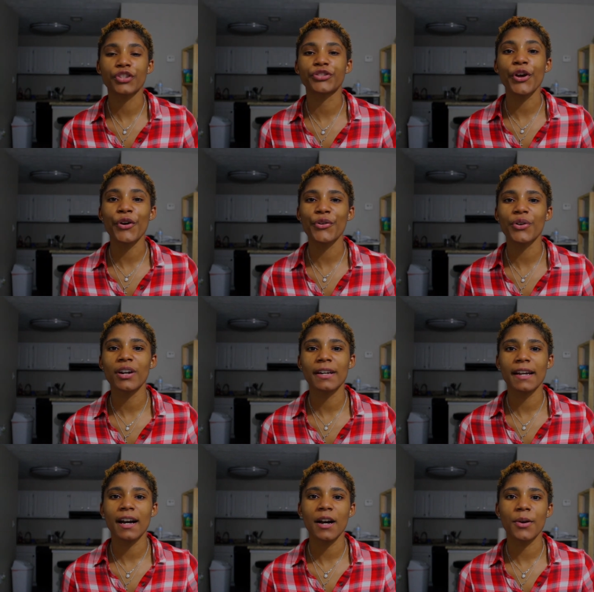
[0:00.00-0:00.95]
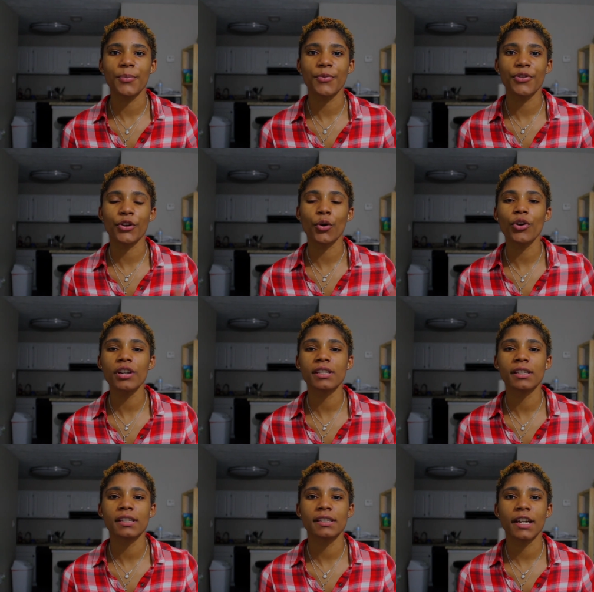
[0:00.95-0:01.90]
So the
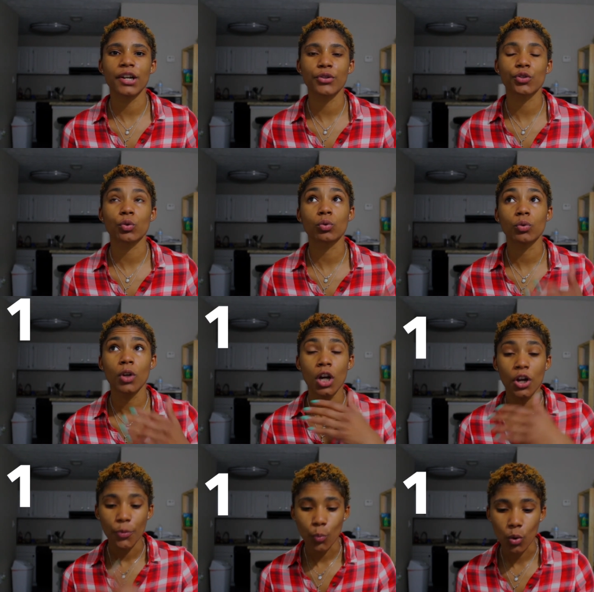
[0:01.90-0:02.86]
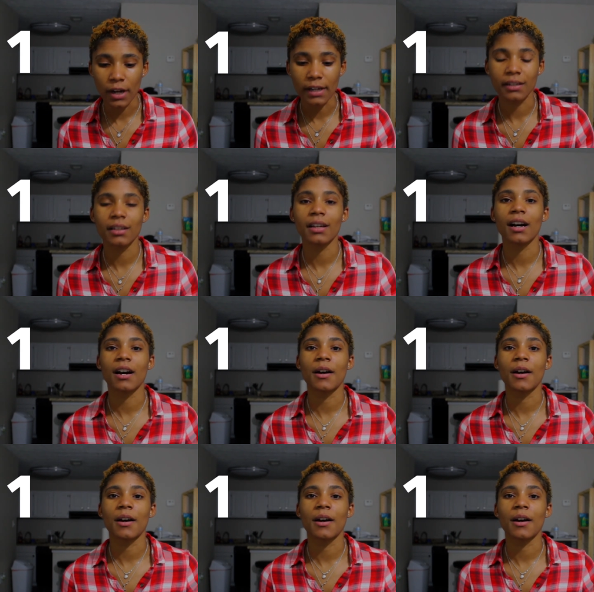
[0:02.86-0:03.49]
course entails one,